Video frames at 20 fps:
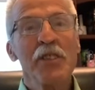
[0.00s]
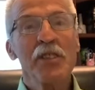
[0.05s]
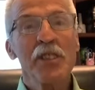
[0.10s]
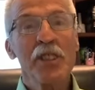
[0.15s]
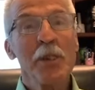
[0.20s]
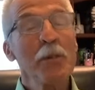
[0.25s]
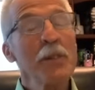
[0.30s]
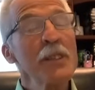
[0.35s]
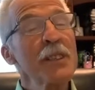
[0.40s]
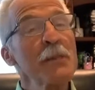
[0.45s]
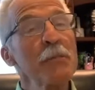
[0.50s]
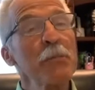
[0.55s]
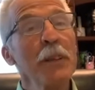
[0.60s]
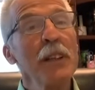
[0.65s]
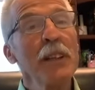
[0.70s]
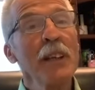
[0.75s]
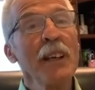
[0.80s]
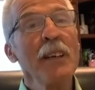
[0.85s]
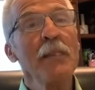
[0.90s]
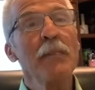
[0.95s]
she was a
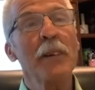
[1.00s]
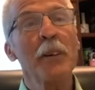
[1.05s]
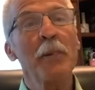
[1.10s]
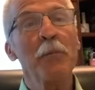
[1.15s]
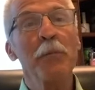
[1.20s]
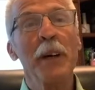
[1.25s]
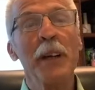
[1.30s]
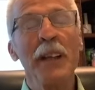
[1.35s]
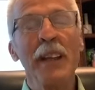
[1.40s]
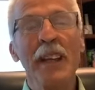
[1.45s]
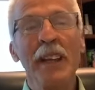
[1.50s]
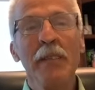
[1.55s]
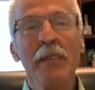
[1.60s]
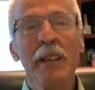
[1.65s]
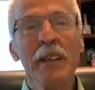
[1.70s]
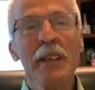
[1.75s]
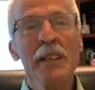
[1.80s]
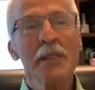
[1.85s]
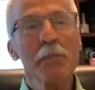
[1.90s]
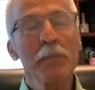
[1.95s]
believer, but
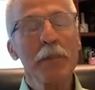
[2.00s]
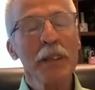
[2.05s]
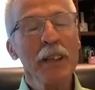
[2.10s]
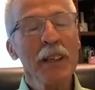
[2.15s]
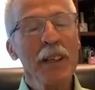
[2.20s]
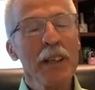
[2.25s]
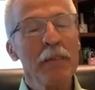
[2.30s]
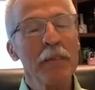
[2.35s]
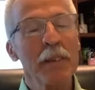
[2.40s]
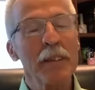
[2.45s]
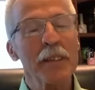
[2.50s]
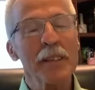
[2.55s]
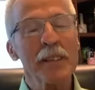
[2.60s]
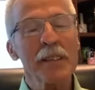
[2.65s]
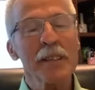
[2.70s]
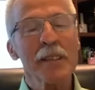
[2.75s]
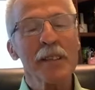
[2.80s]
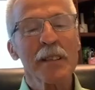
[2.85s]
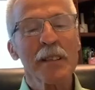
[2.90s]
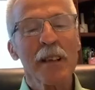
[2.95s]
even as
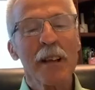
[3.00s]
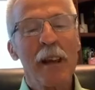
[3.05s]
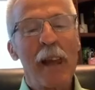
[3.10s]
believers,